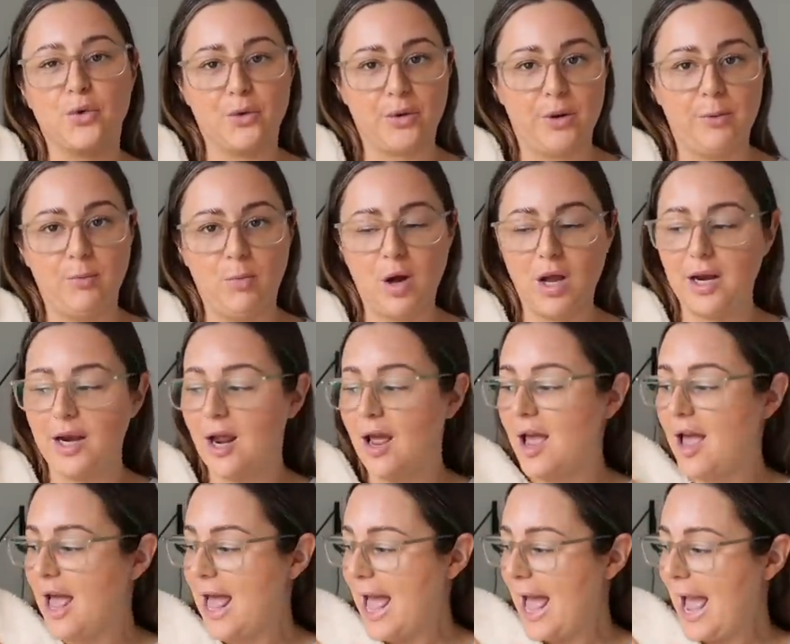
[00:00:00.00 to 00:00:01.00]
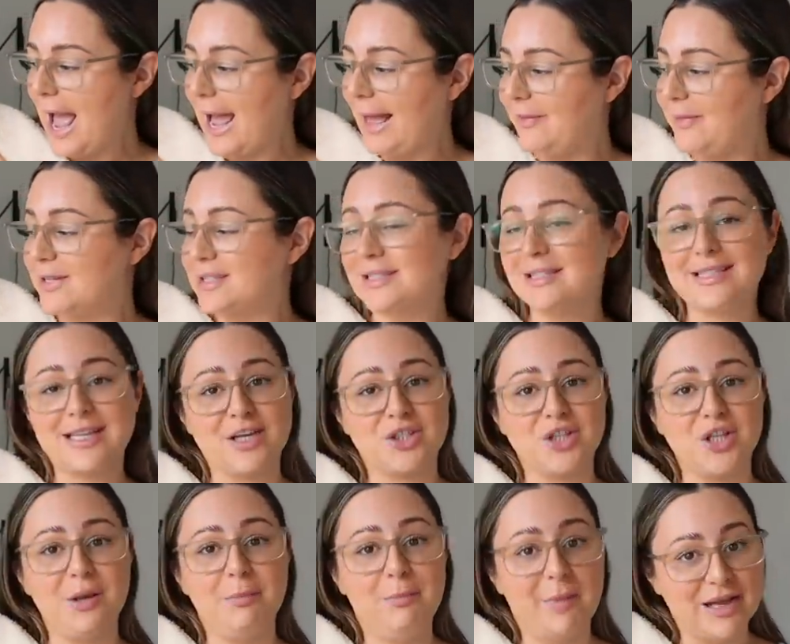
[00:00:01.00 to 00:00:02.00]
cream one and this is
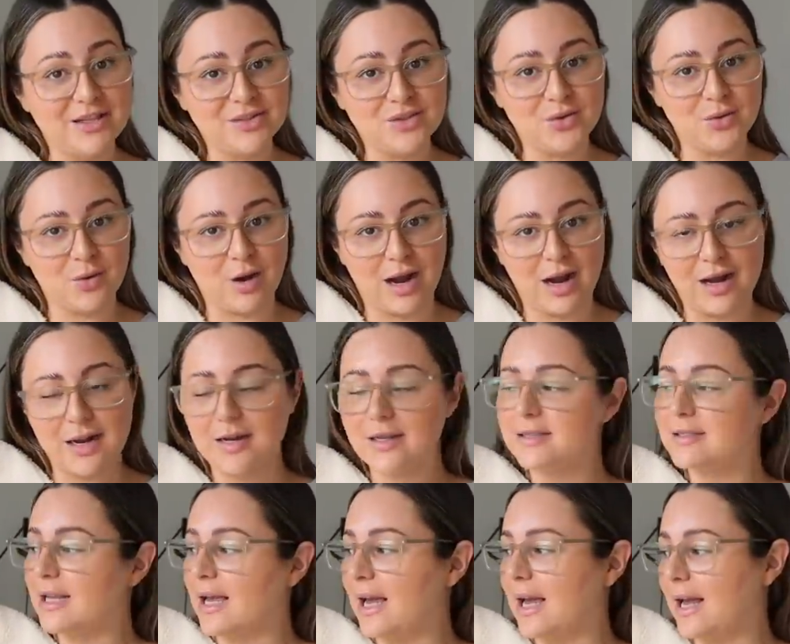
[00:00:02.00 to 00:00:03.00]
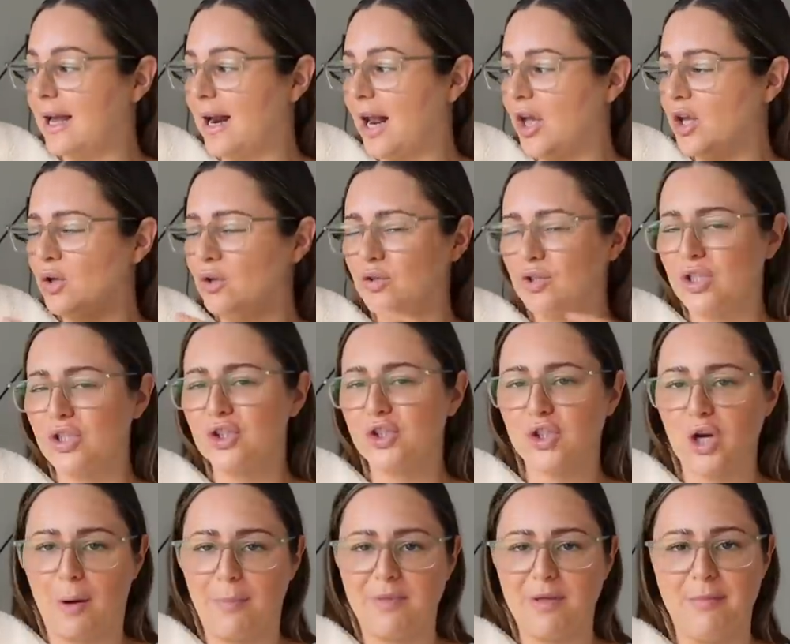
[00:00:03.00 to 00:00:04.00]
actually men's, you guys. And I usually
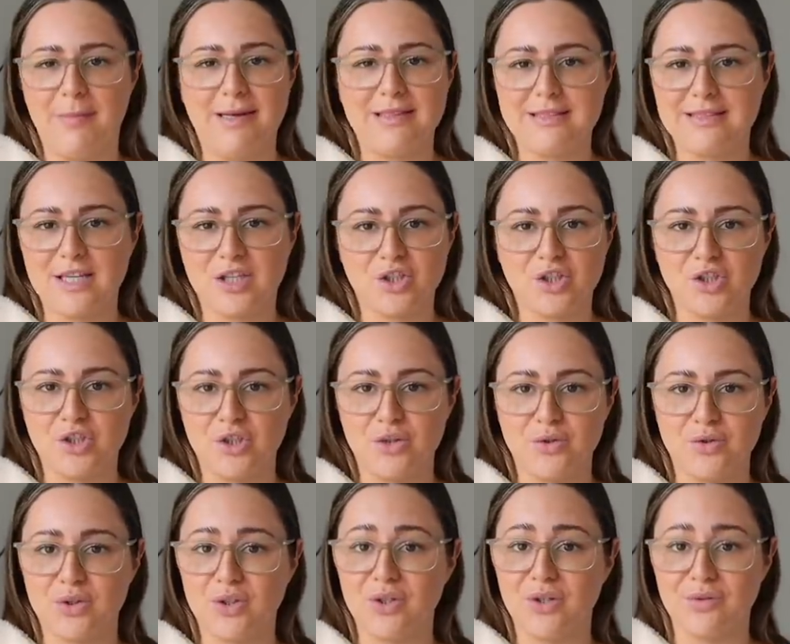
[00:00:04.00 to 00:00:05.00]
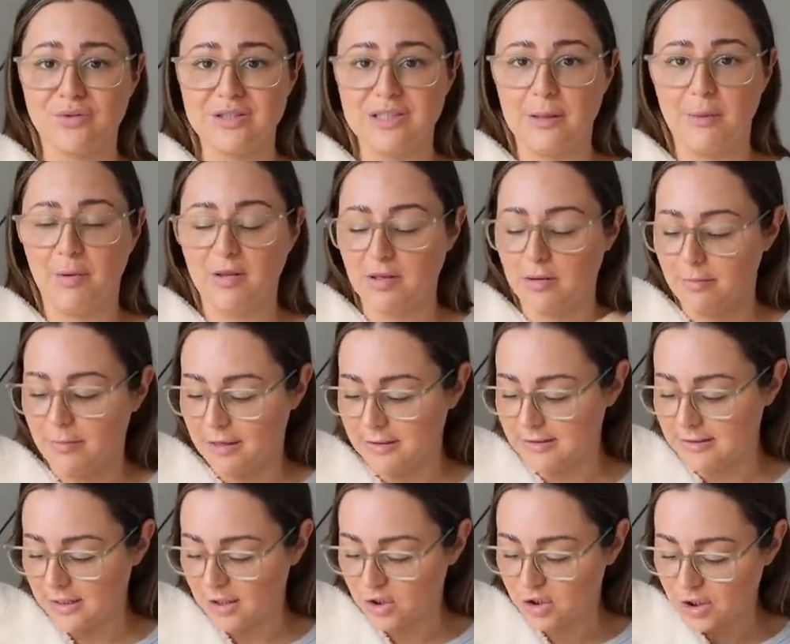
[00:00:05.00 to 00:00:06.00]
shop the men's section too, so don't sleep on the
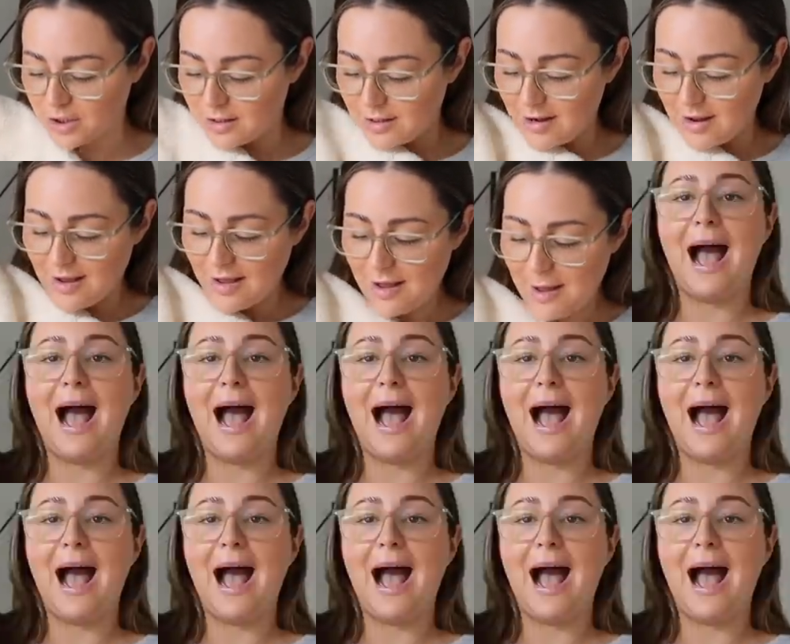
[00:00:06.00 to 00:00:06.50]
men's section.